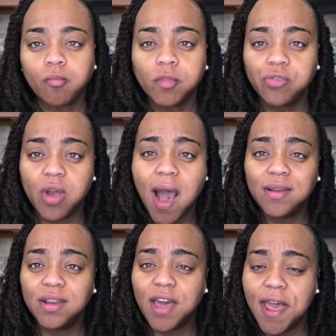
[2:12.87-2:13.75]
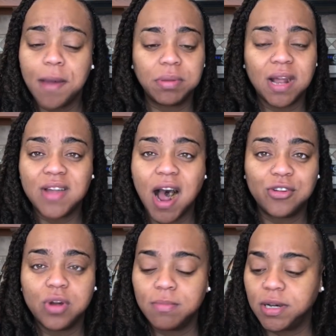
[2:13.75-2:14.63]
They're out of the can, but I doctor
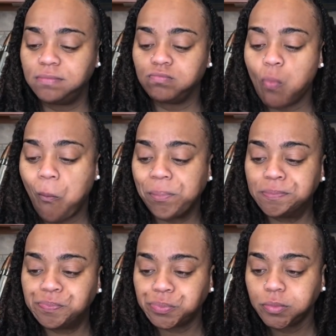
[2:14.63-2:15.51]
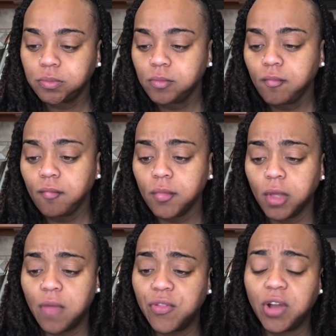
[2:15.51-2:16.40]
them up.
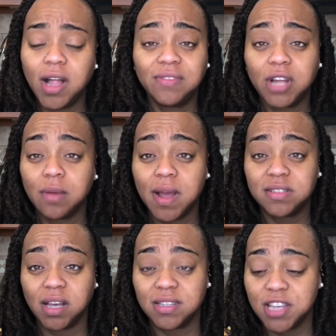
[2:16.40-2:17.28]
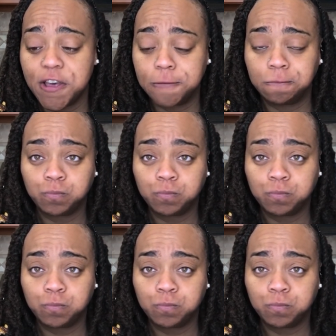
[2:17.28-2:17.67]
And then the cauliflower rice, like I said,